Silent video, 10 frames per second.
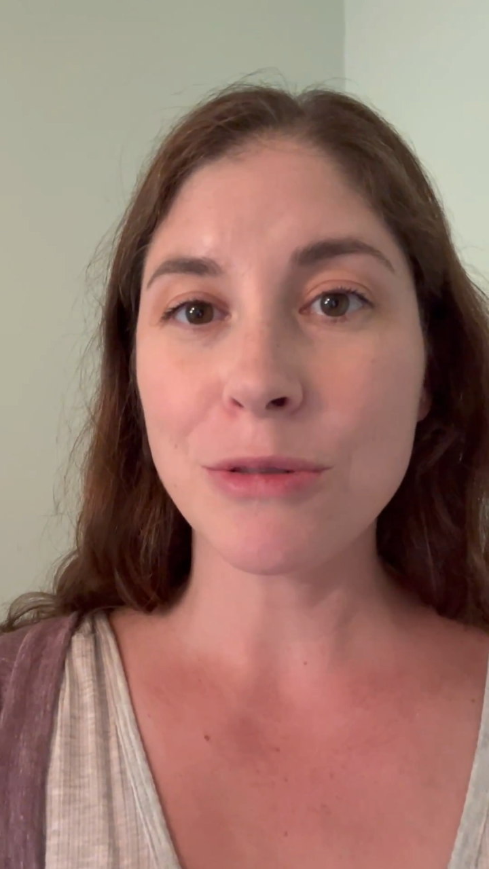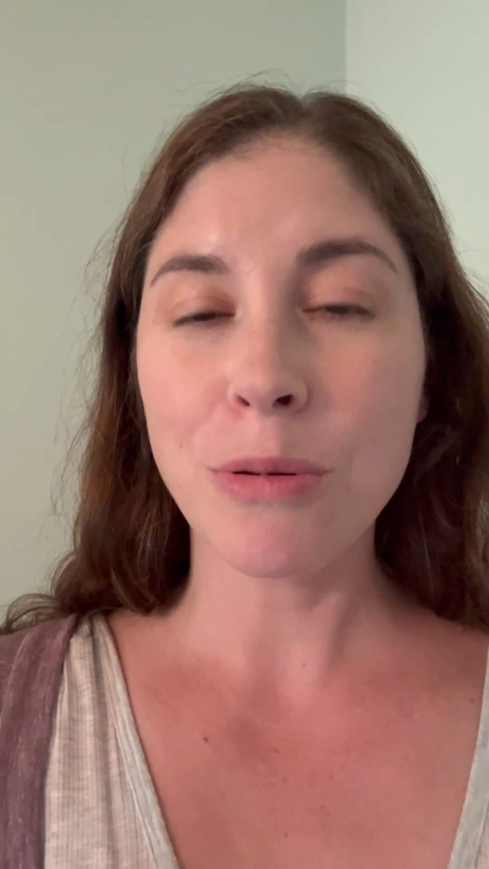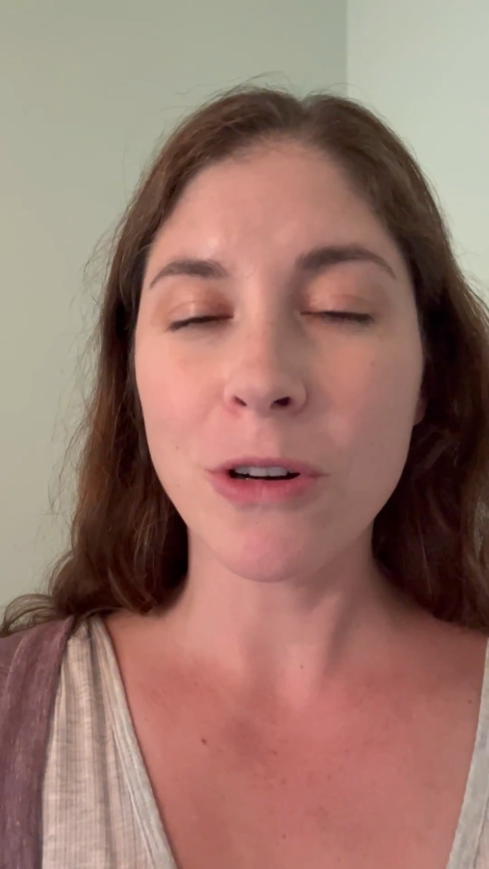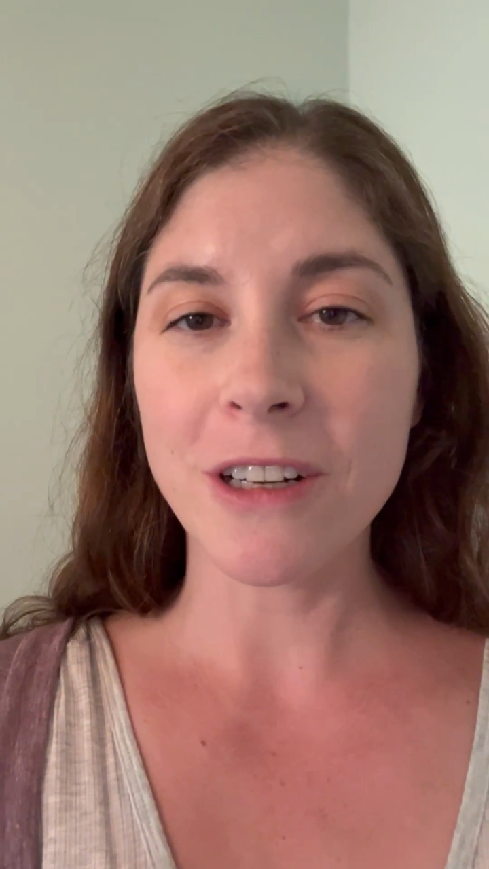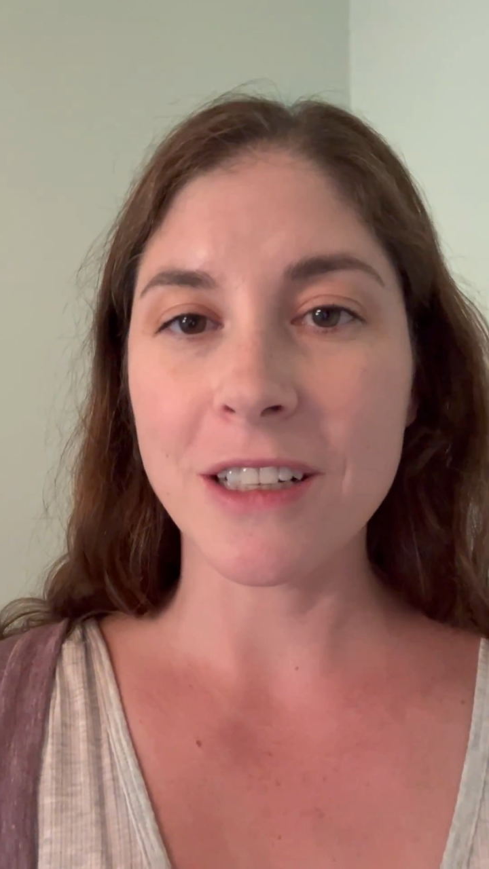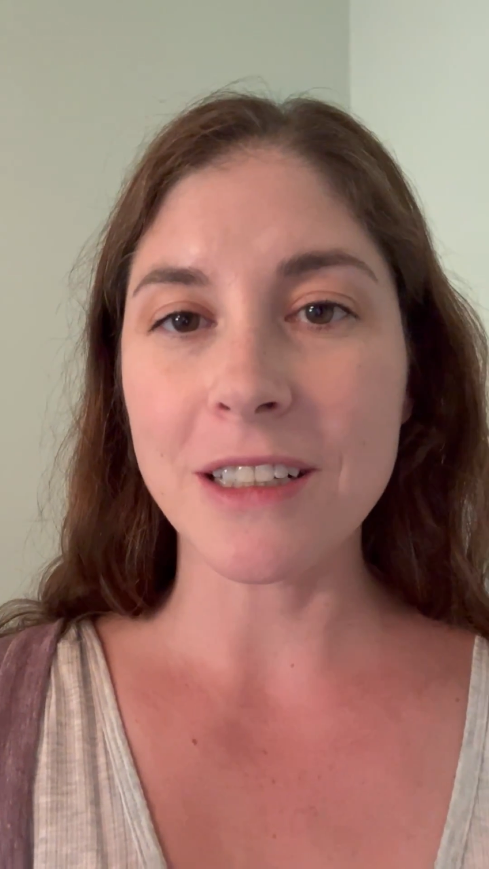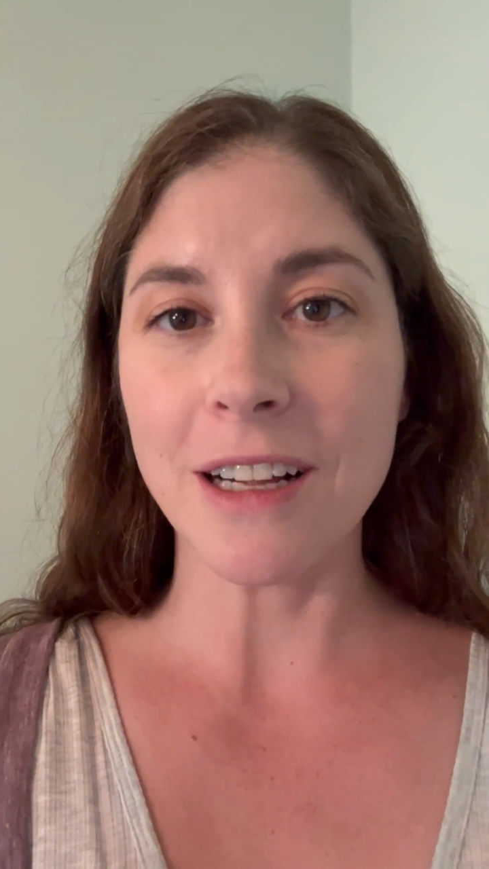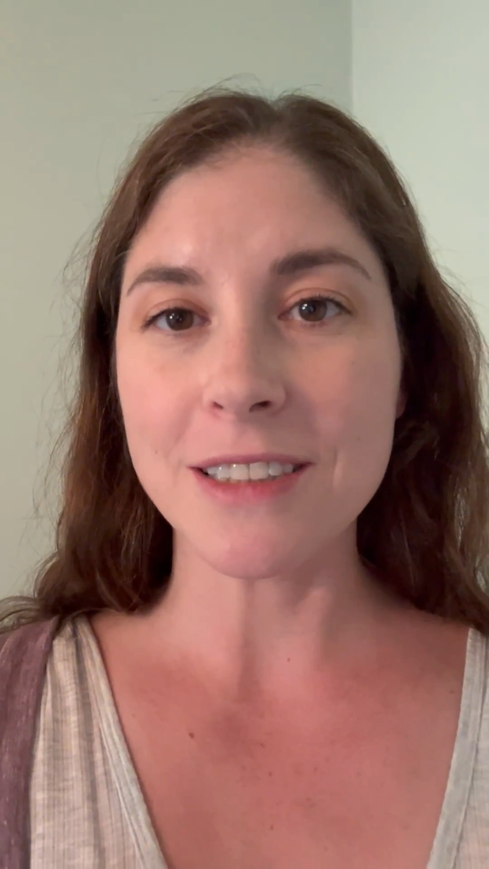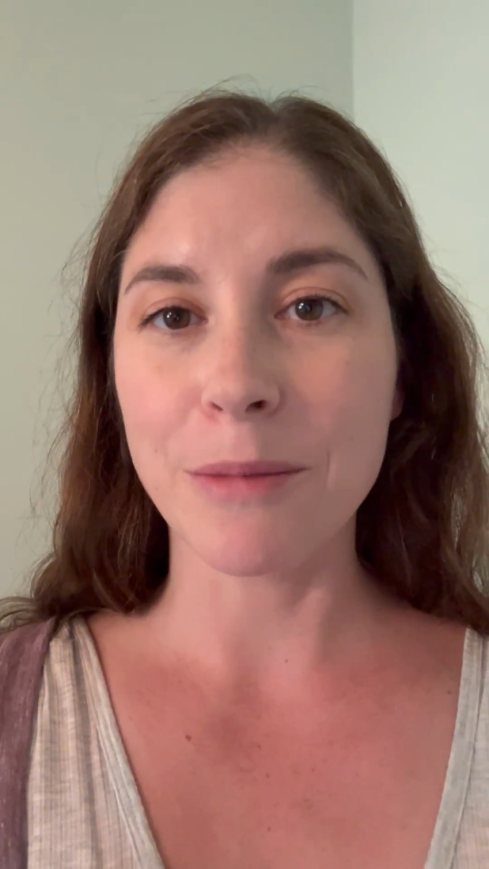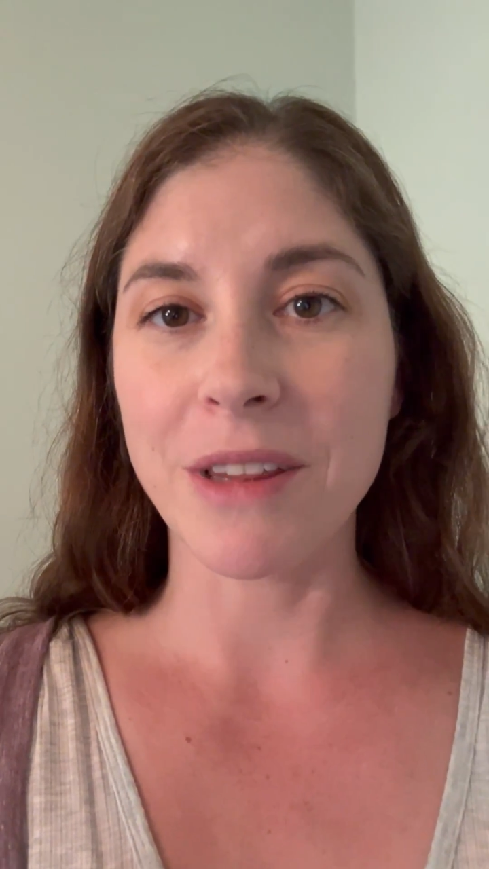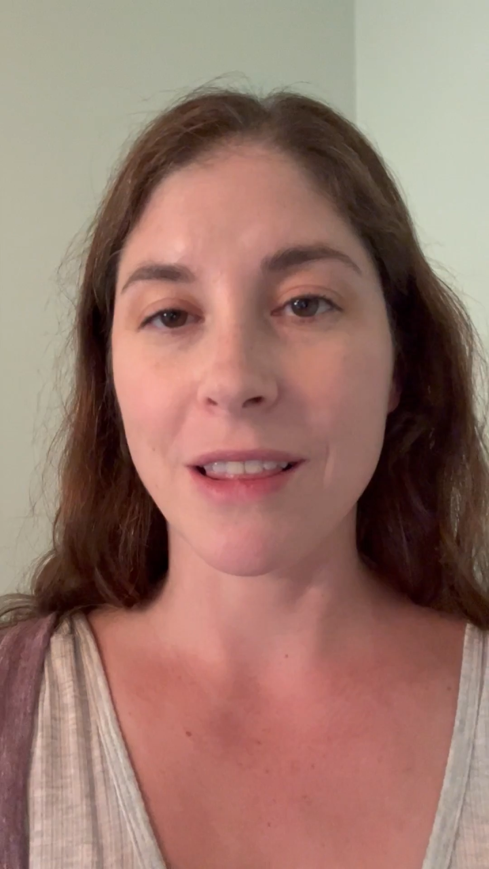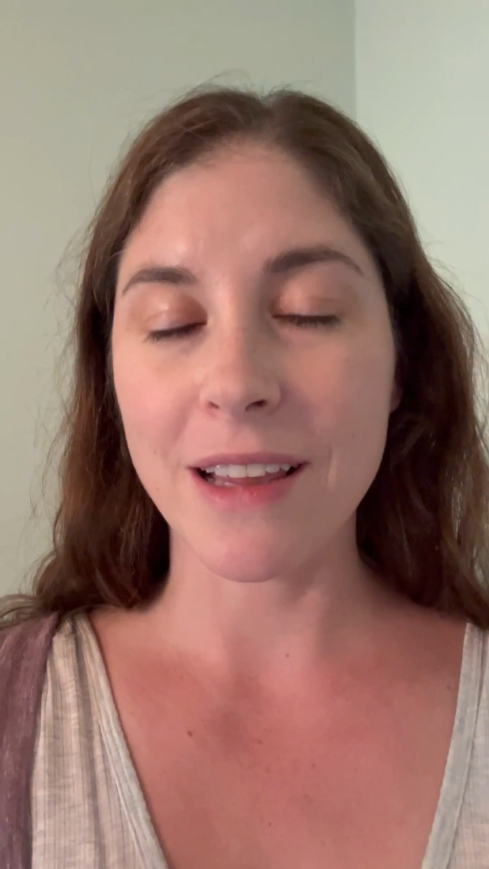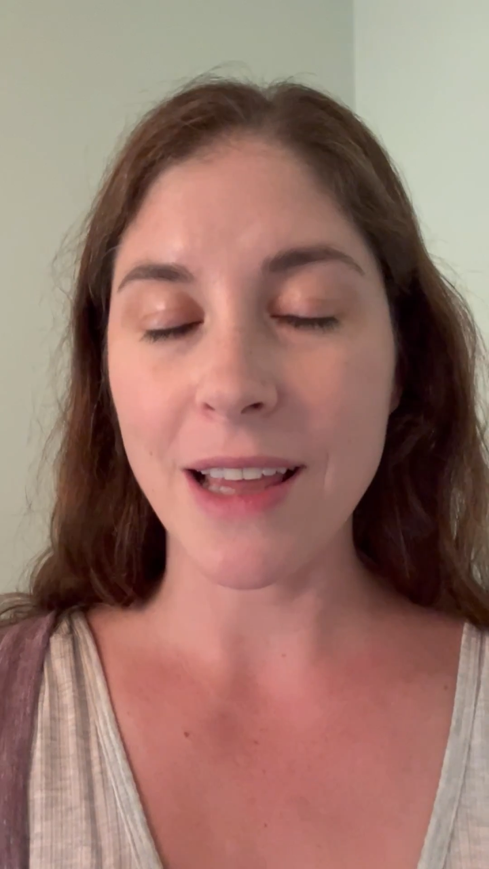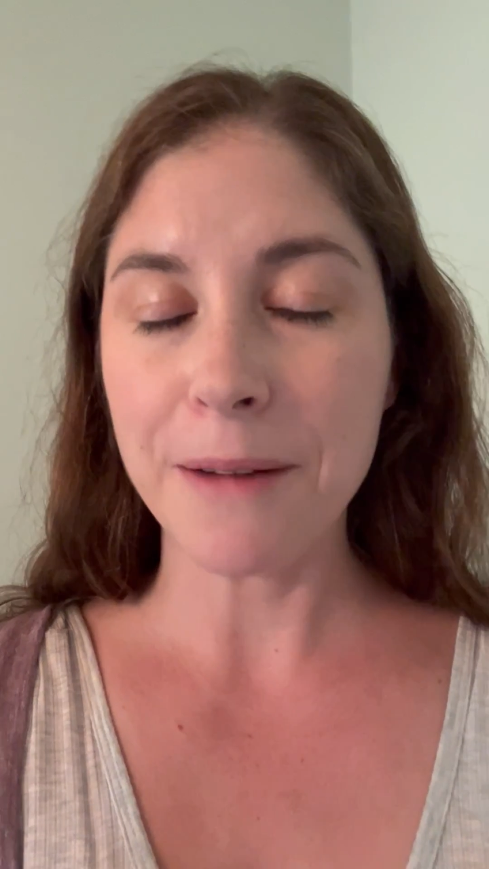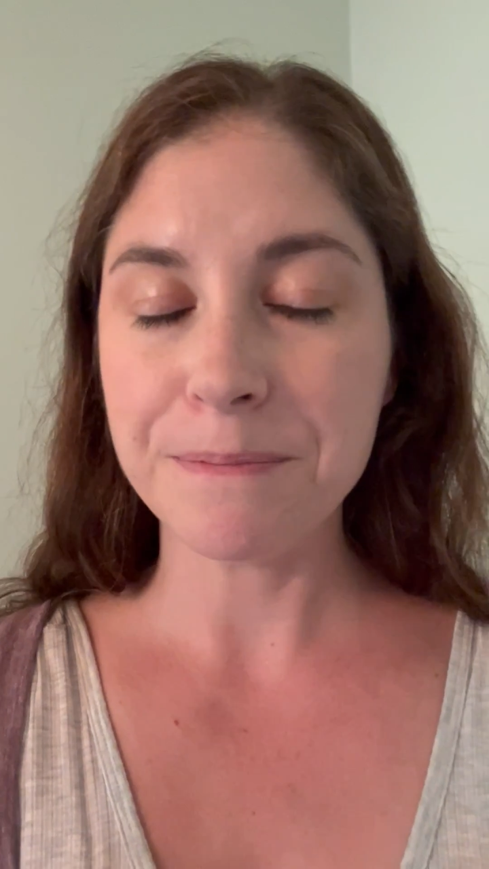report on something
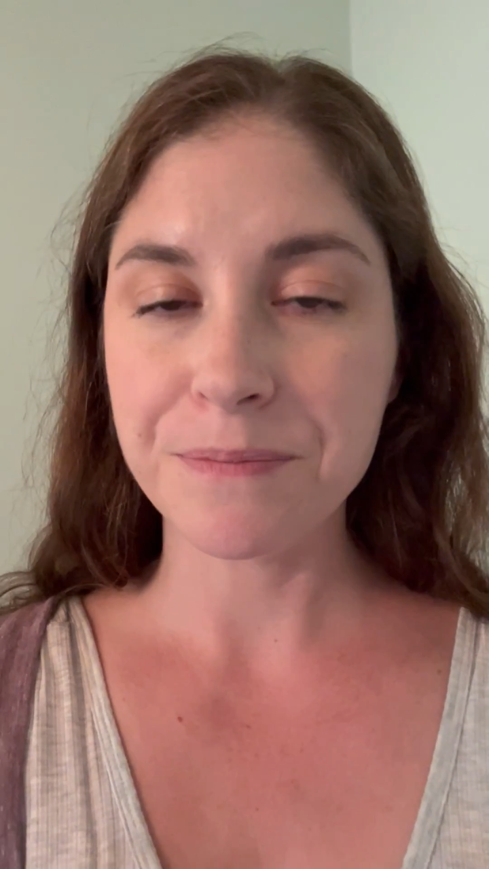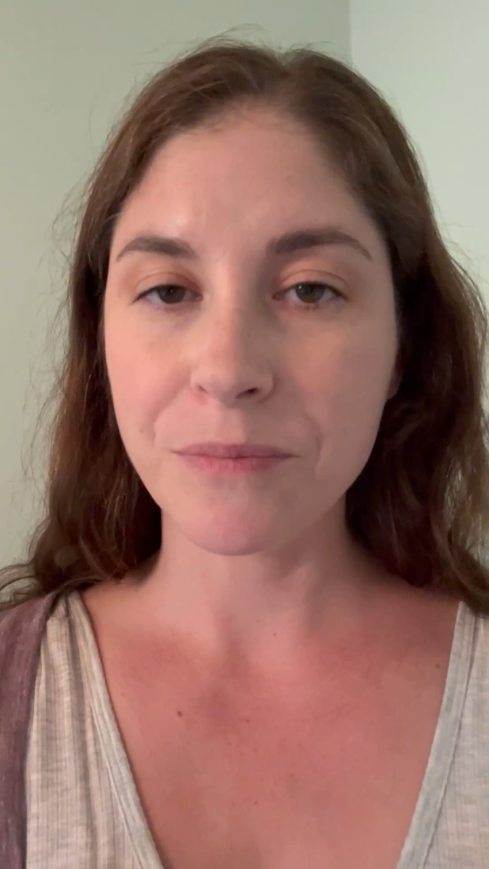like that.